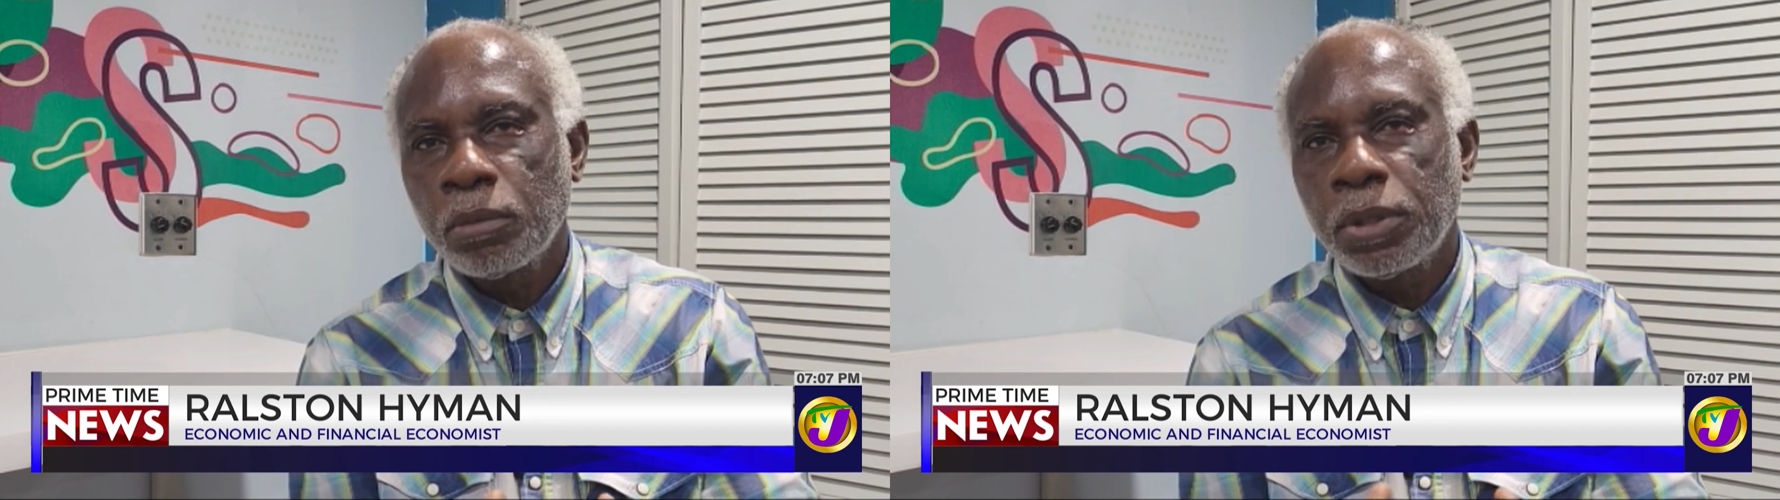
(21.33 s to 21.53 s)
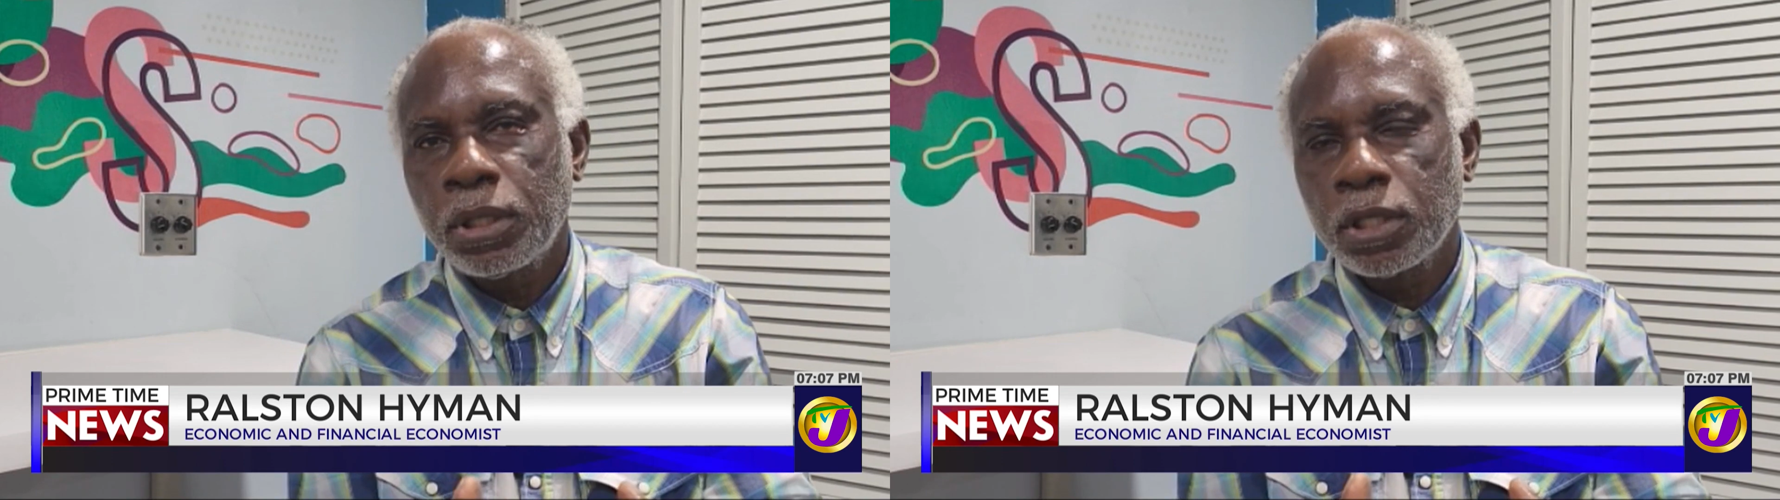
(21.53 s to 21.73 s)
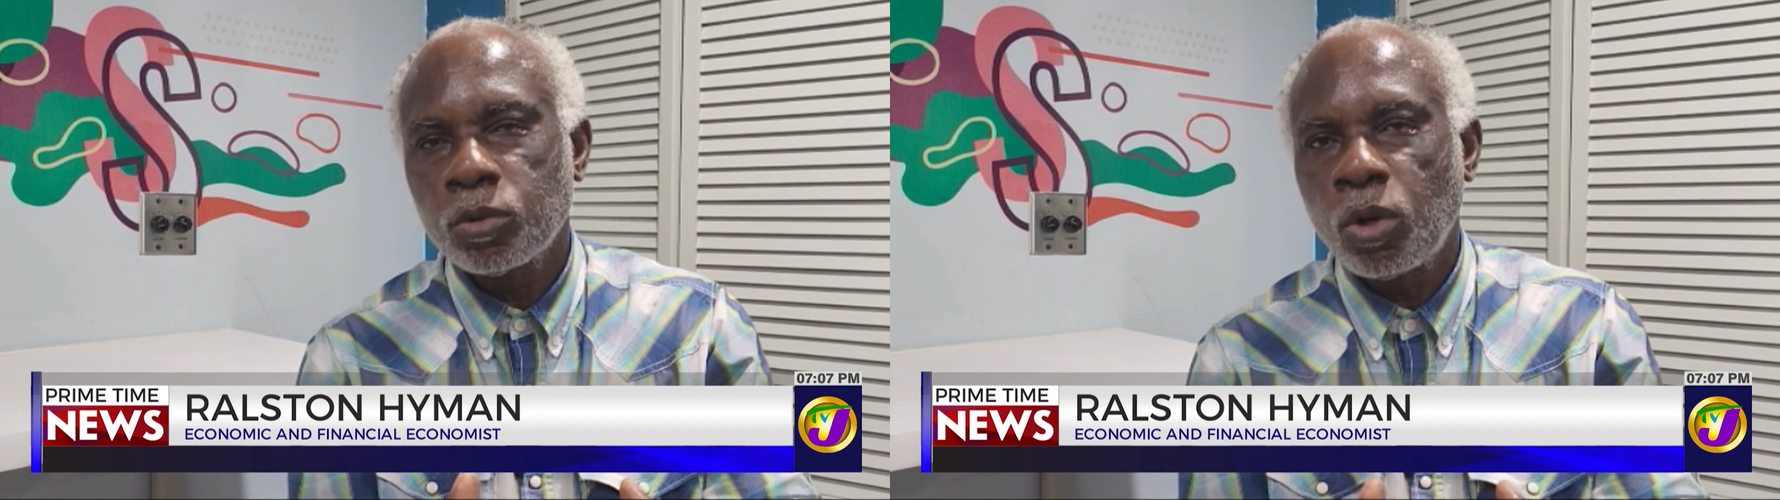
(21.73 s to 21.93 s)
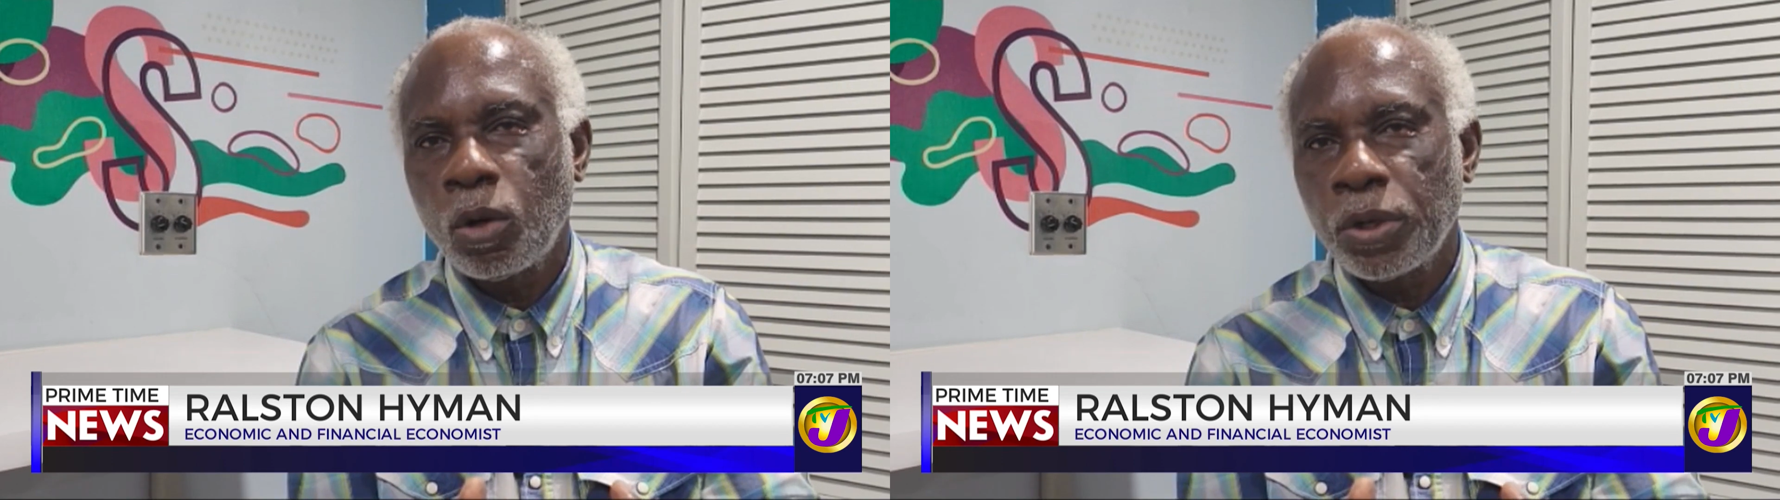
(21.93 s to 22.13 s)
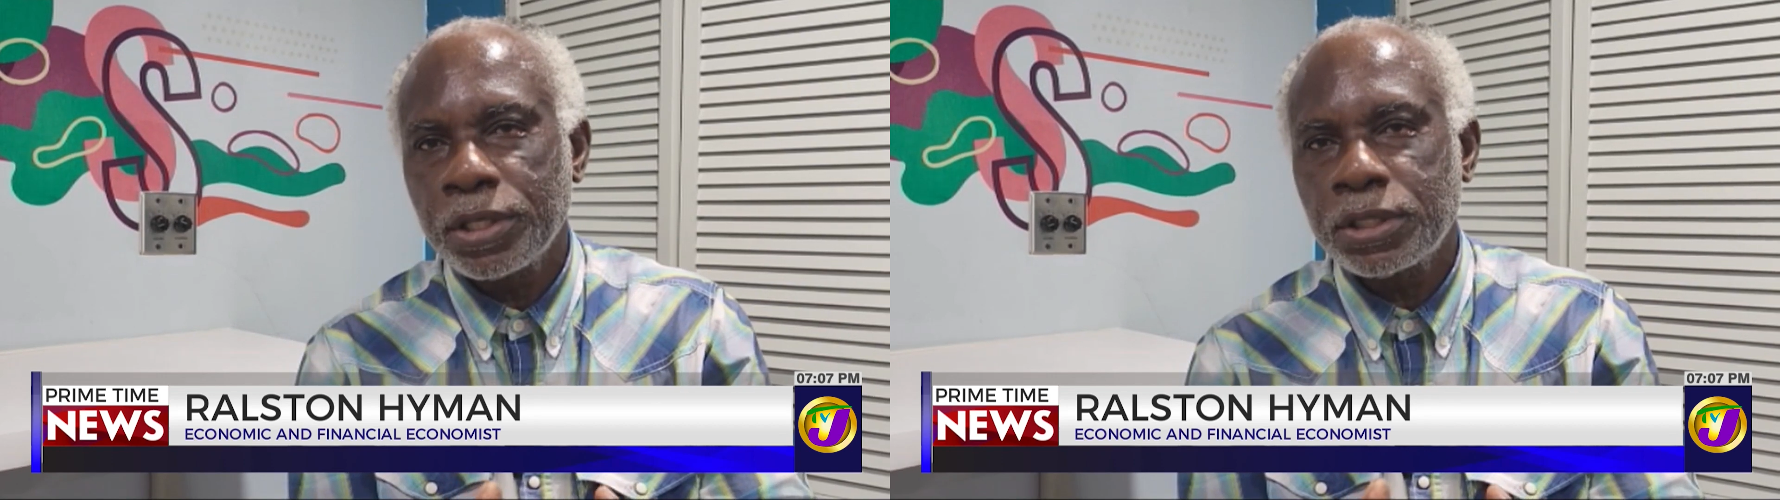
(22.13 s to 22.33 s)
because
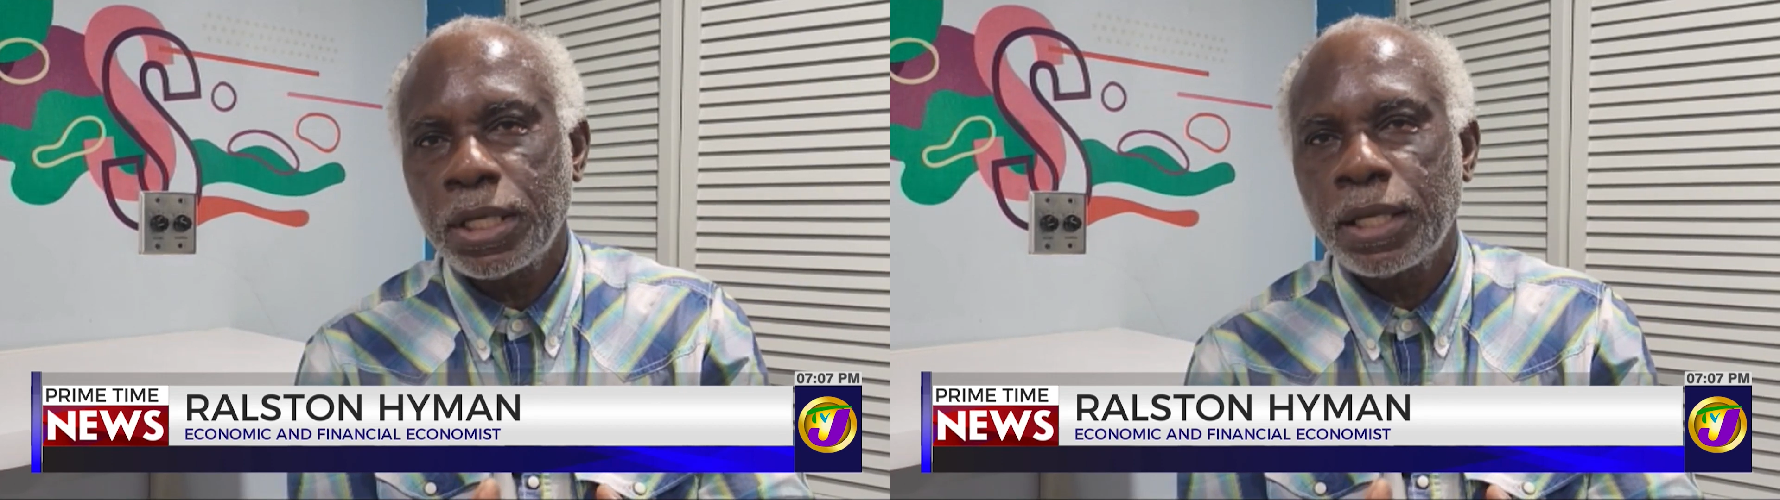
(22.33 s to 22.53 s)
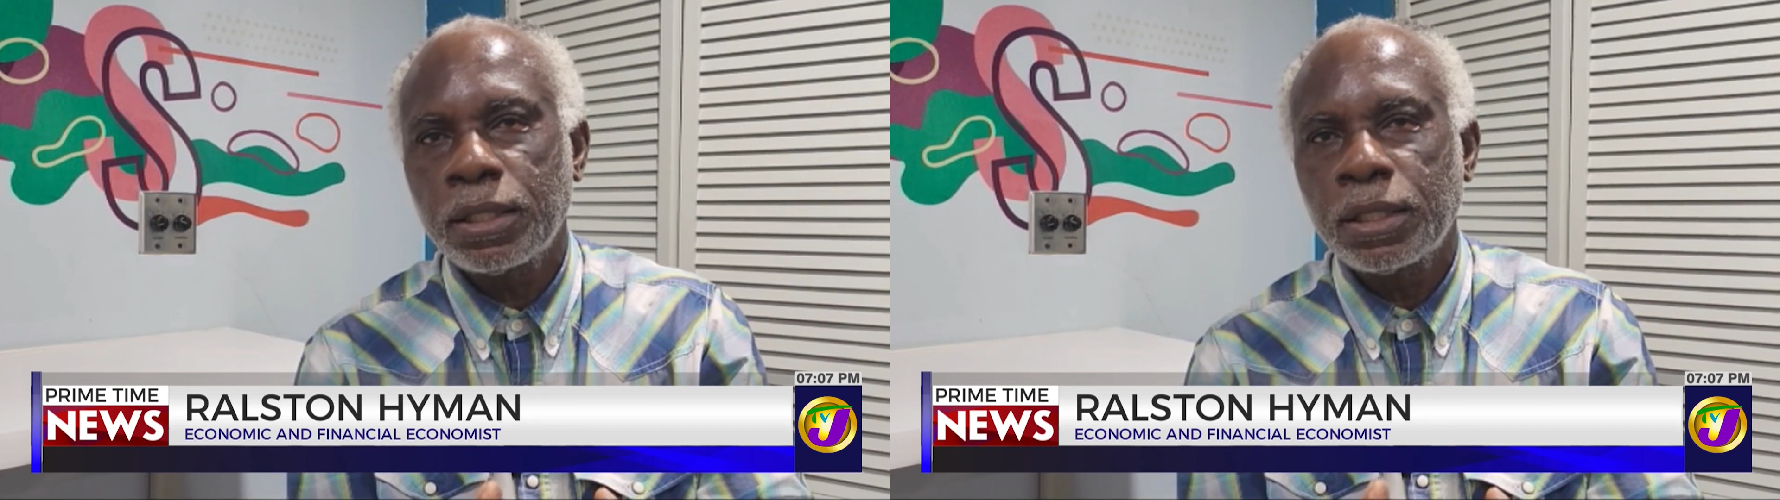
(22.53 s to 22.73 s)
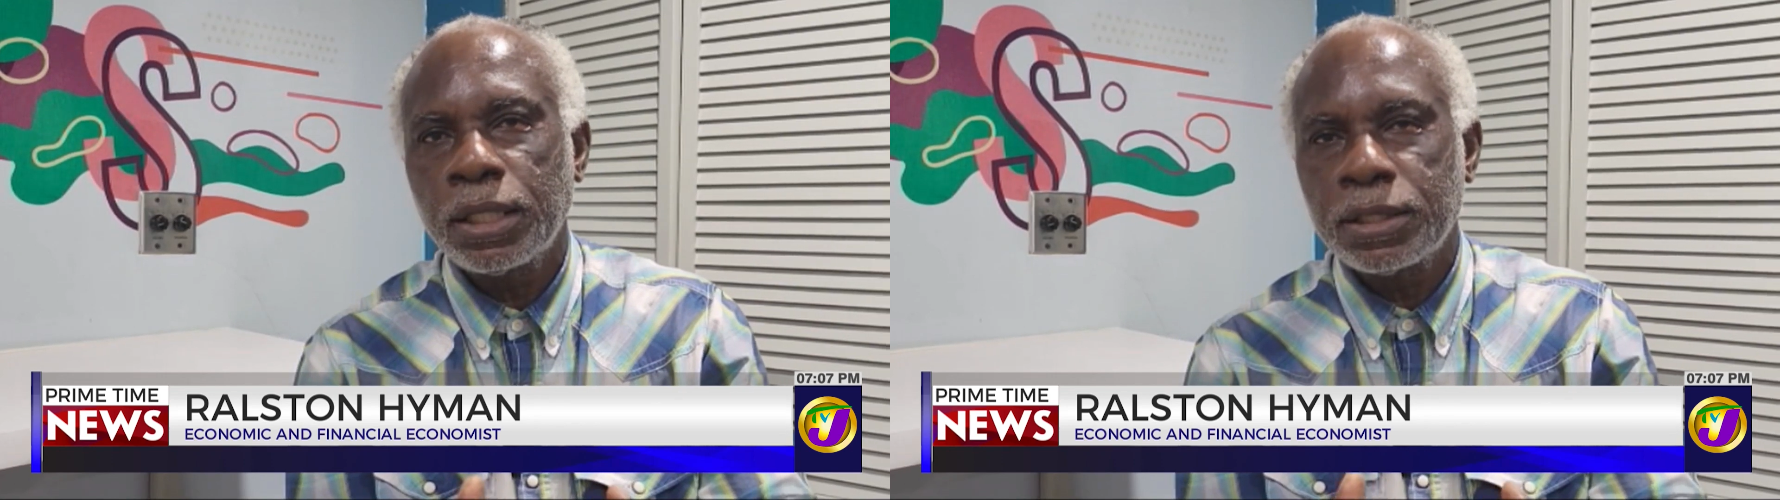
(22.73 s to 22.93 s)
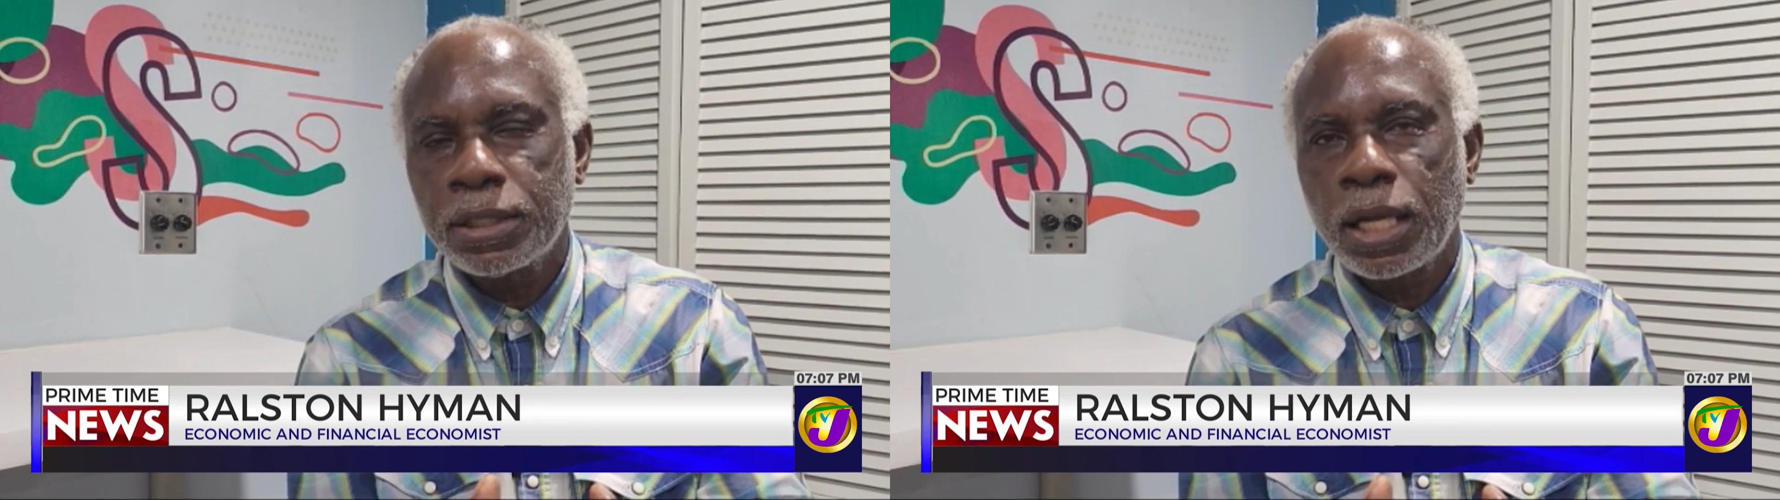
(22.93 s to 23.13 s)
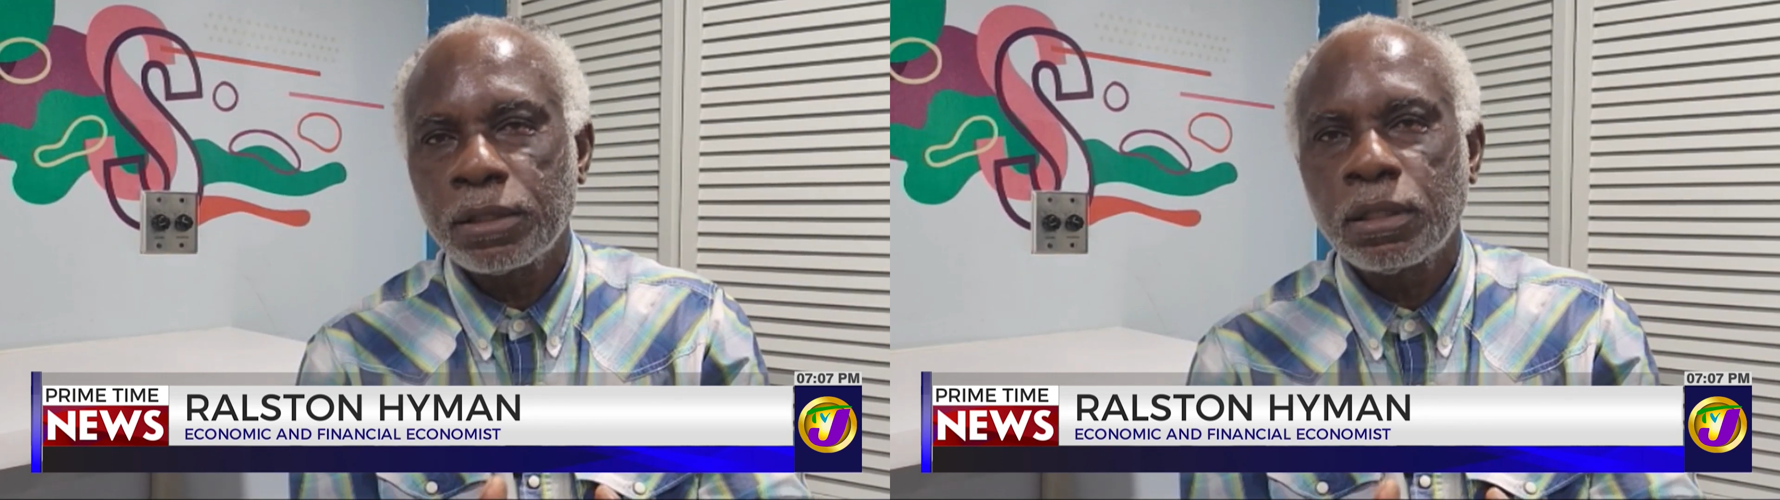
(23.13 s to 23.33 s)
what we are saying is
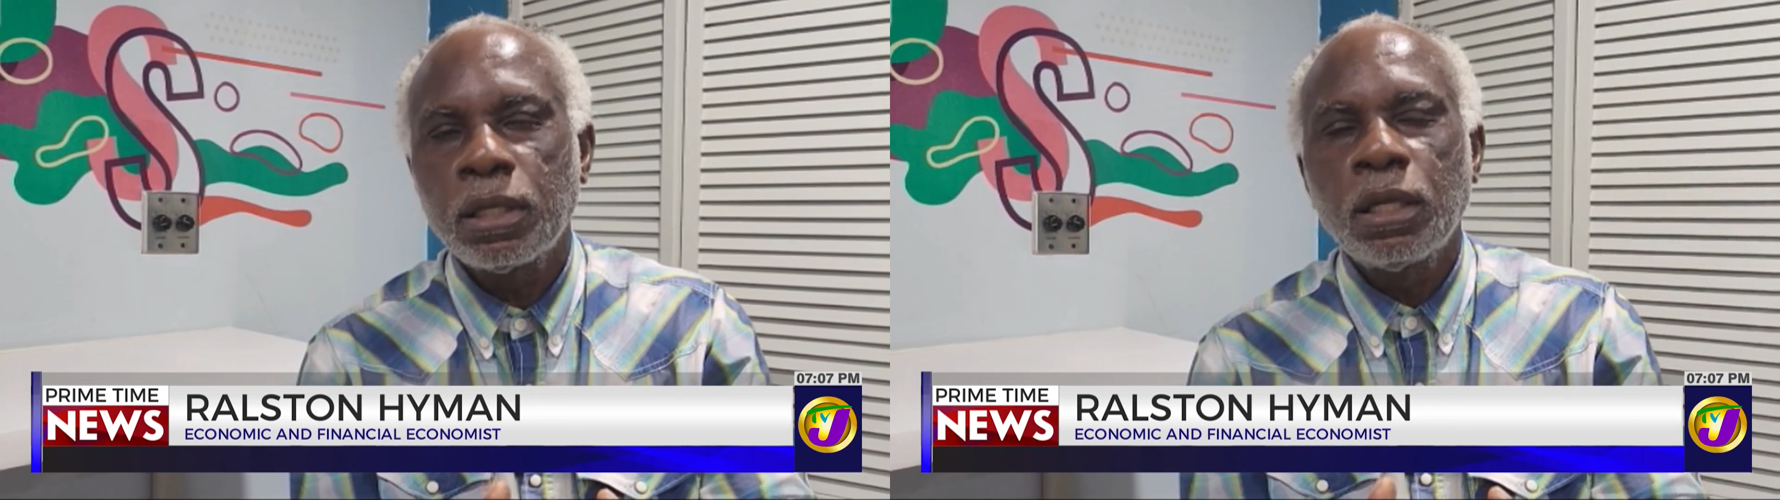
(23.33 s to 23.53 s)
that